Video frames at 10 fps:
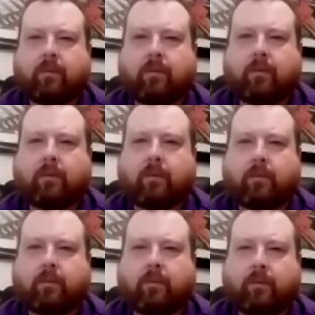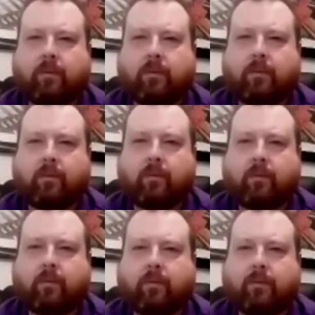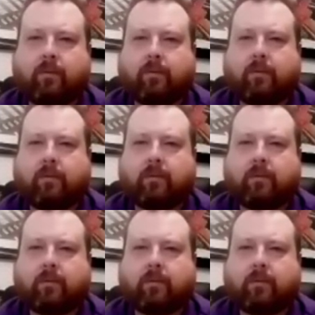This person isn't speaking.